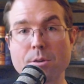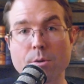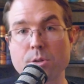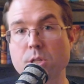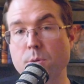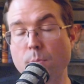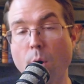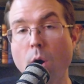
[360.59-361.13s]
are
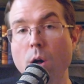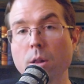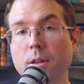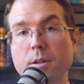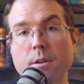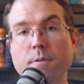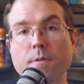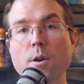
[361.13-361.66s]
small
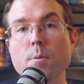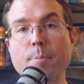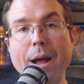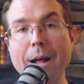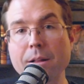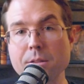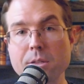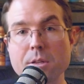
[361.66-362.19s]
and deferred
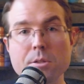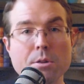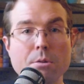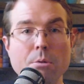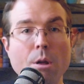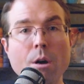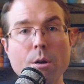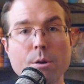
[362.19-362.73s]
balances are
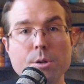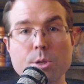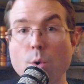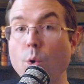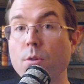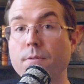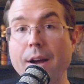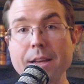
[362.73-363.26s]
large,
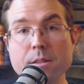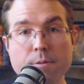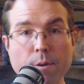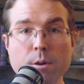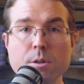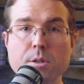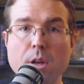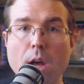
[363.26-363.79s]
or vice
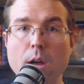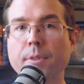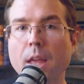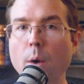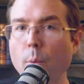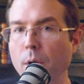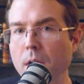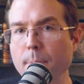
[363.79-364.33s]
versa.
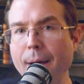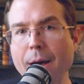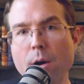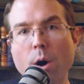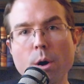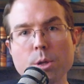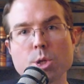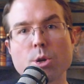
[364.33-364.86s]
And what about
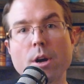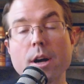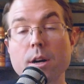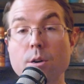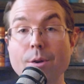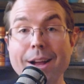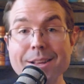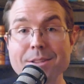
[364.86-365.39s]

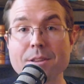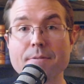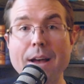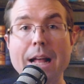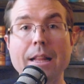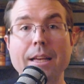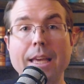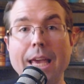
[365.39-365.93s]
ultra-aggressive
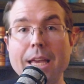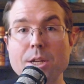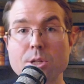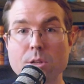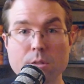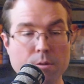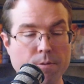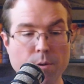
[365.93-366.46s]

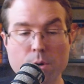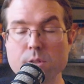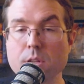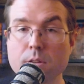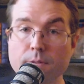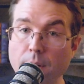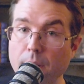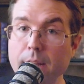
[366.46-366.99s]
allocations
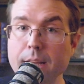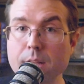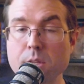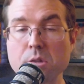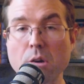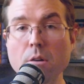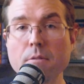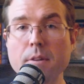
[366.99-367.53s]
versus very
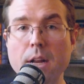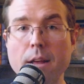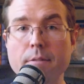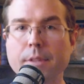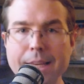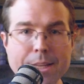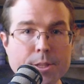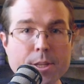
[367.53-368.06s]
conservative?
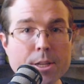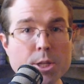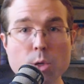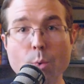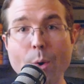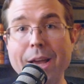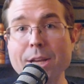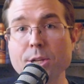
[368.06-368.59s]
Each
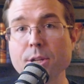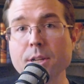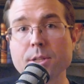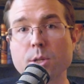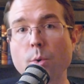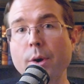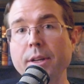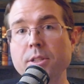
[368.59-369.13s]
situation is
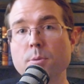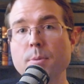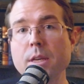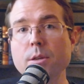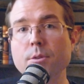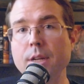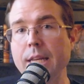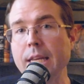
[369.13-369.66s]
going to be
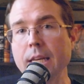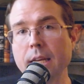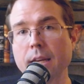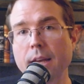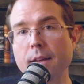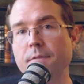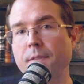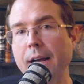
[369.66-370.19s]
unique,
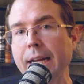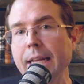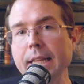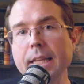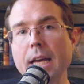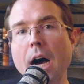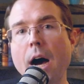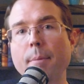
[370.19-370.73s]
and finding
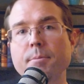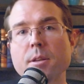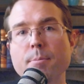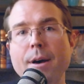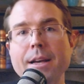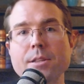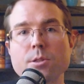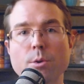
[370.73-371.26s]
the
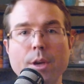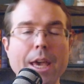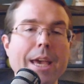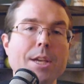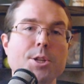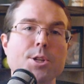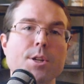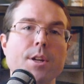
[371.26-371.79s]
optimized
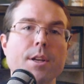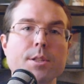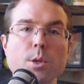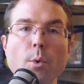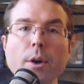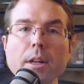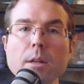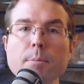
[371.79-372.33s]
location is
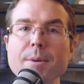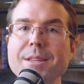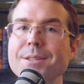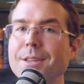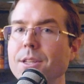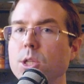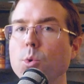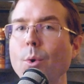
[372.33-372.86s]
going to be
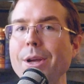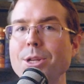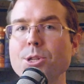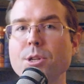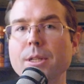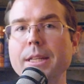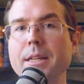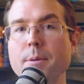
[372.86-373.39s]

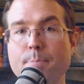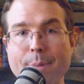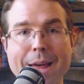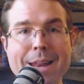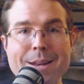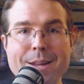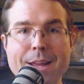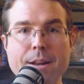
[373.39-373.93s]
situationally
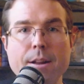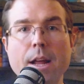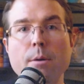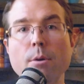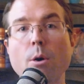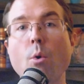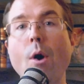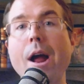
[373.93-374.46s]
dependent and
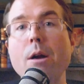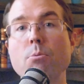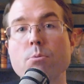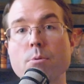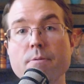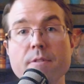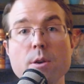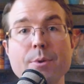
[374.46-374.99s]
require
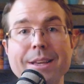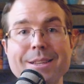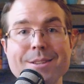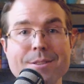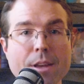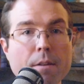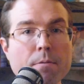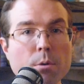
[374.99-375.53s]
reviewing
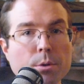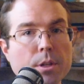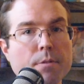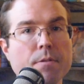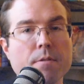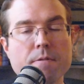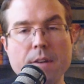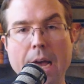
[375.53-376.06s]
several
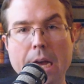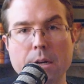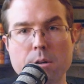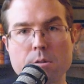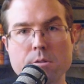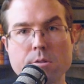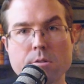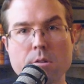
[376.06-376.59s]
different
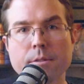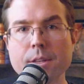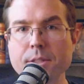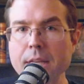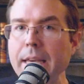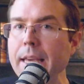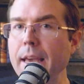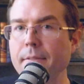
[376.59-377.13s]
factors. This
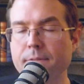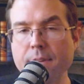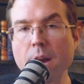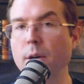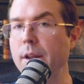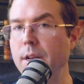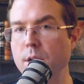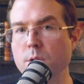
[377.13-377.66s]
can get
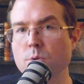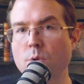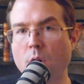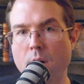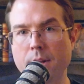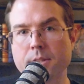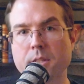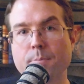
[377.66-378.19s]
very
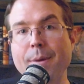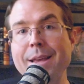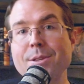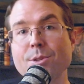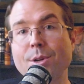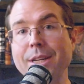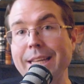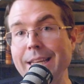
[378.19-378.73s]
nuanced based
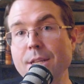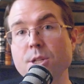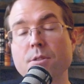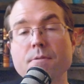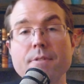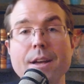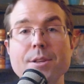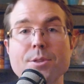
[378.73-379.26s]
on each
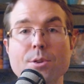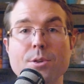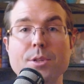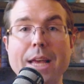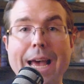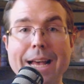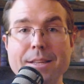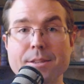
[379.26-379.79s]
investor's
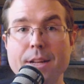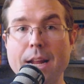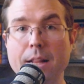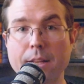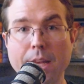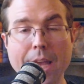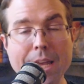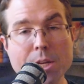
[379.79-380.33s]
asset
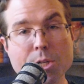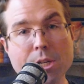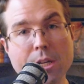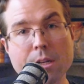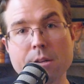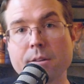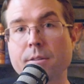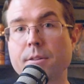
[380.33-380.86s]

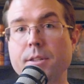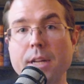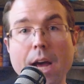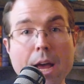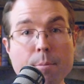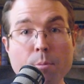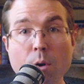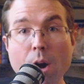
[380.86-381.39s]
allocation,
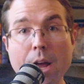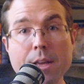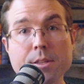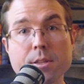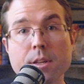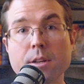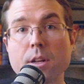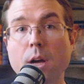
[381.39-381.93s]
time
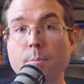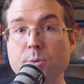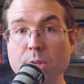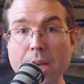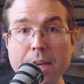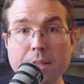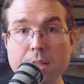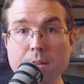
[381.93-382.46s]
horizon,
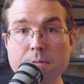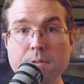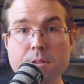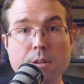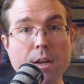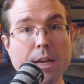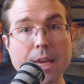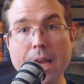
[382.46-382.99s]
objectives,
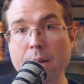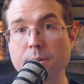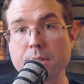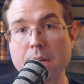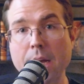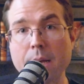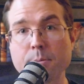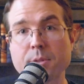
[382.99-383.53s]
account
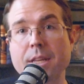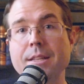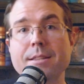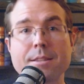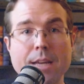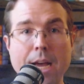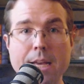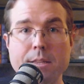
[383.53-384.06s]
types, and
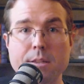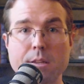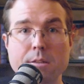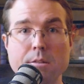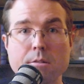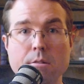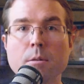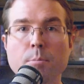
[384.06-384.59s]

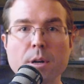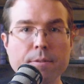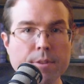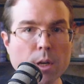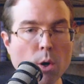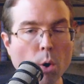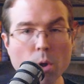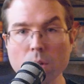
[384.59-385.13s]
sizes. But if the
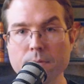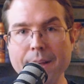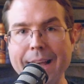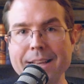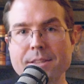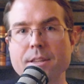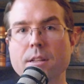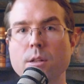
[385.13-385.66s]
goal of
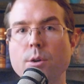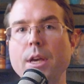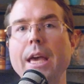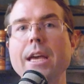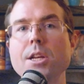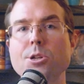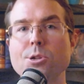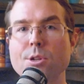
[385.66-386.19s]
asset
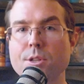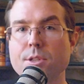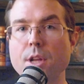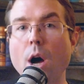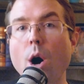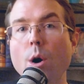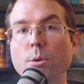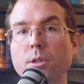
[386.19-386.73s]
location is to
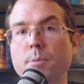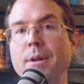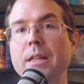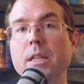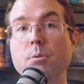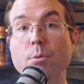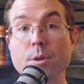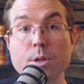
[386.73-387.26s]

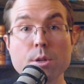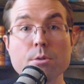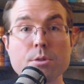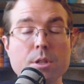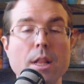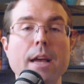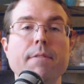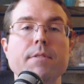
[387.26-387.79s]
ultimately
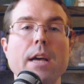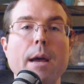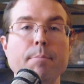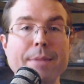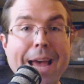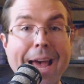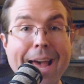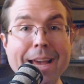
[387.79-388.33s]
reduce lifetime
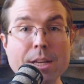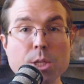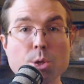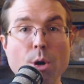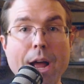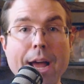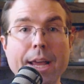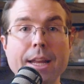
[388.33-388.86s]
tax
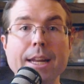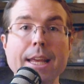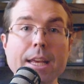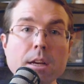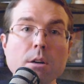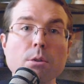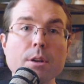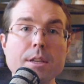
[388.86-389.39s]
drag and
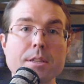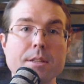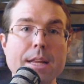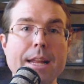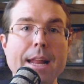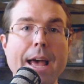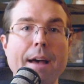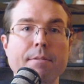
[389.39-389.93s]
increase net
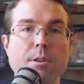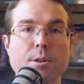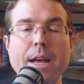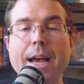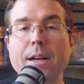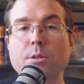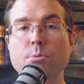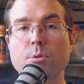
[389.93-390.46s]

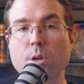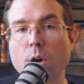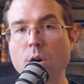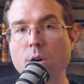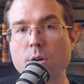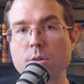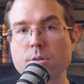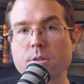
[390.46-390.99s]
after-tax
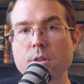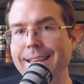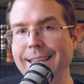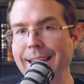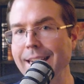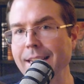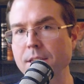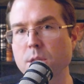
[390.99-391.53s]
returns,
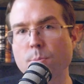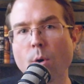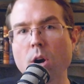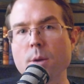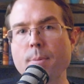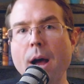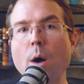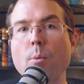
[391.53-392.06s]
getting smart
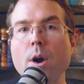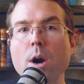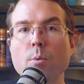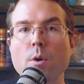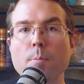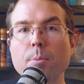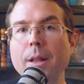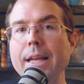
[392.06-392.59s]
about where
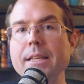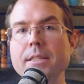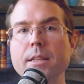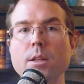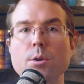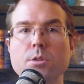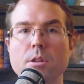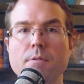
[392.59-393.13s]
we're placing
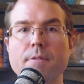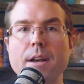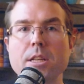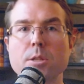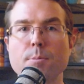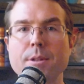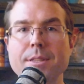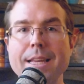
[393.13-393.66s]
those
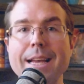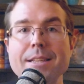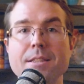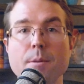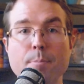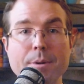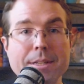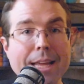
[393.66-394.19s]
investments has
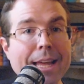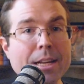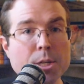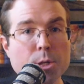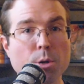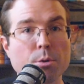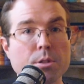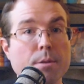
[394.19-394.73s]
the
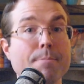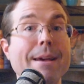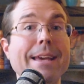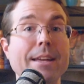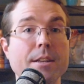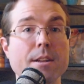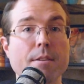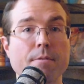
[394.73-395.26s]
potential to make
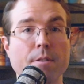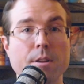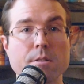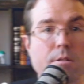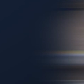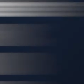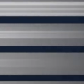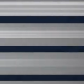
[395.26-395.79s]
a difference.